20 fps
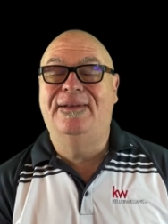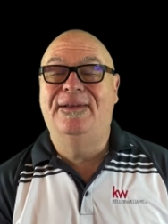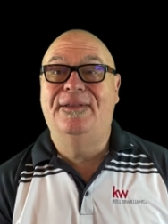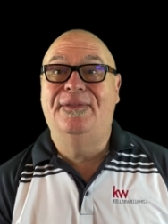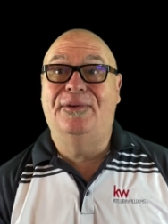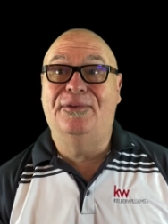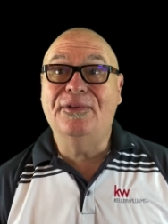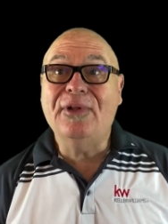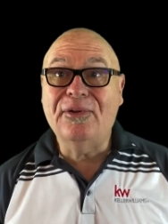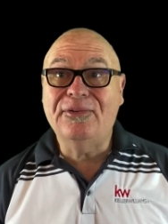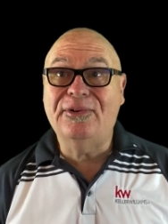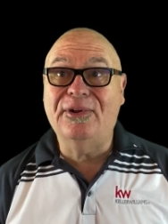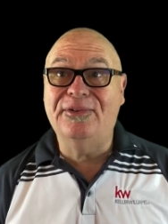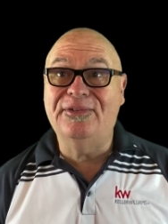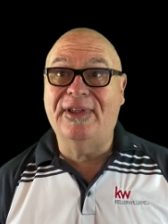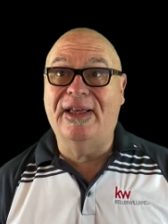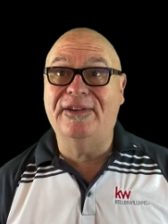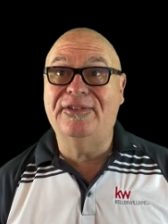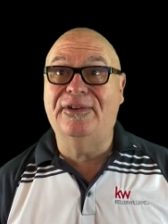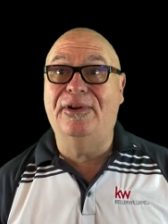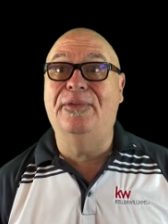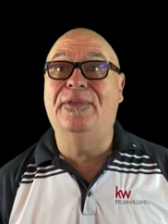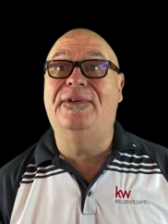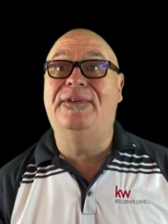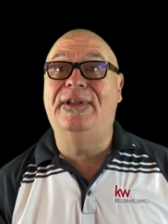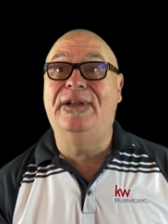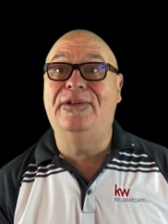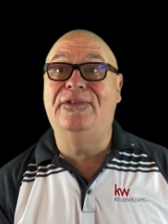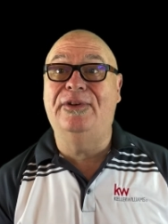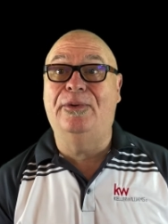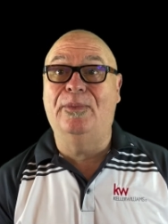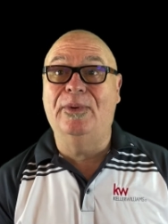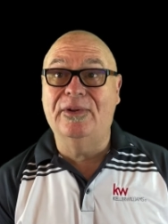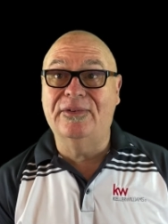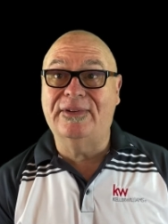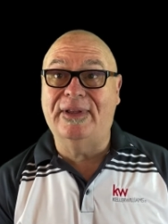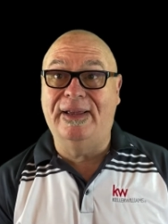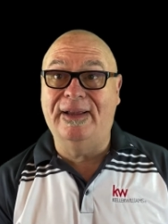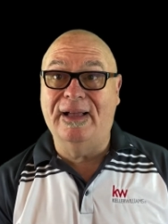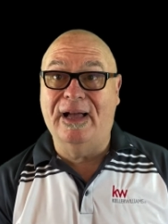There's also a section on the Tennessee real
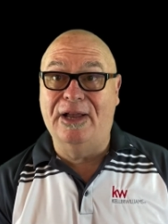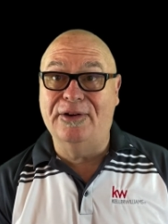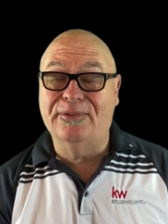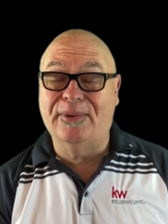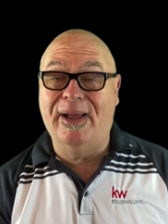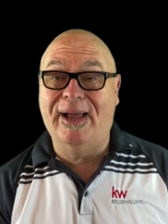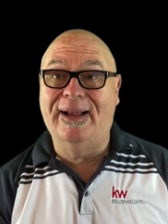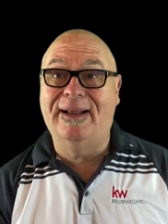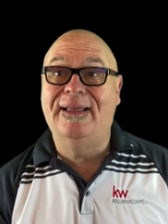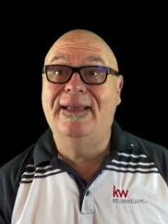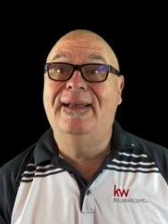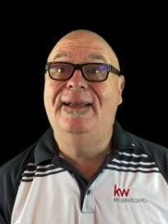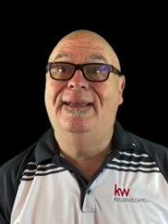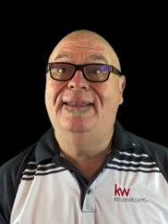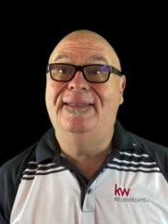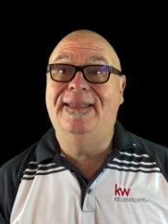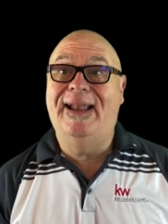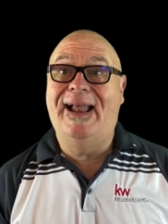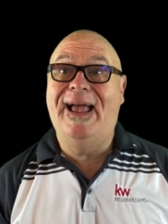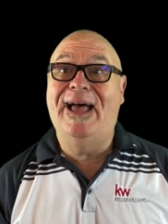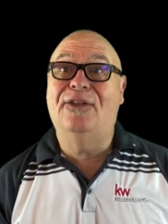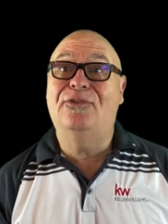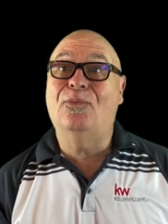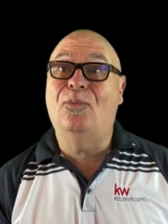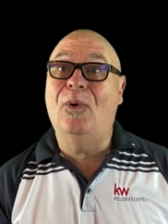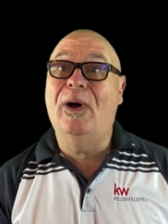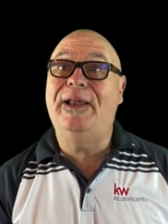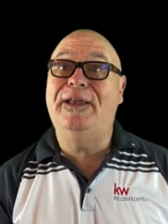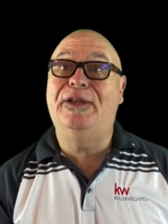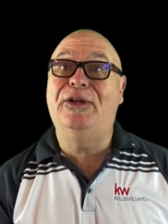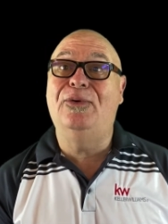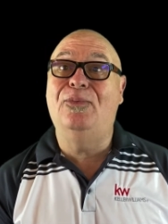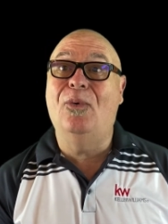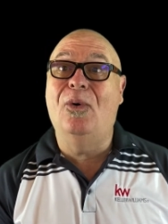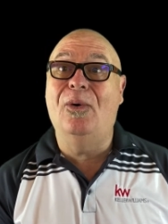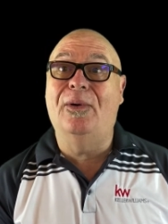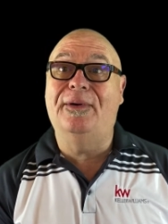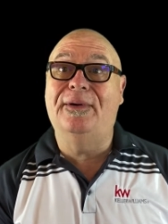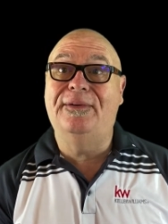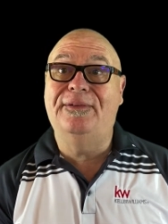estate contract that asks, what do you
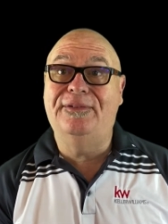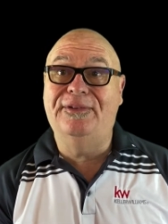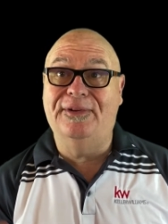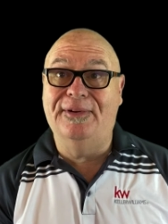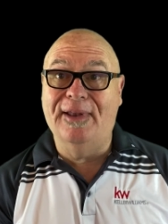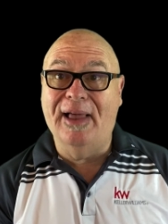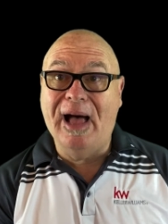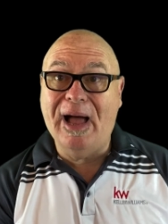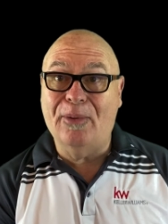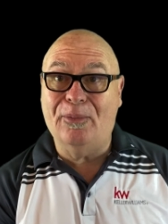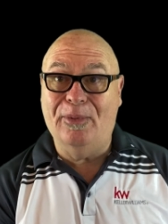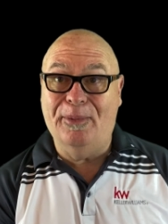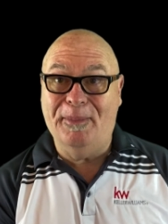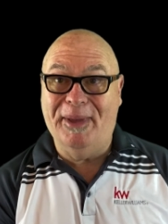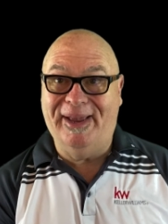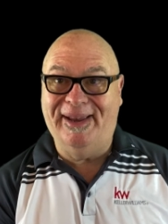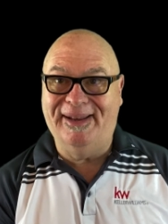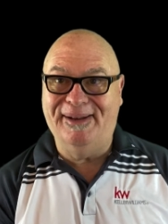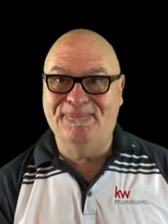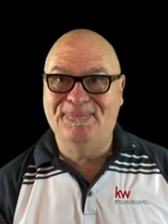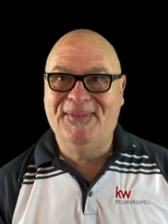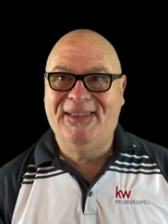want to not remain?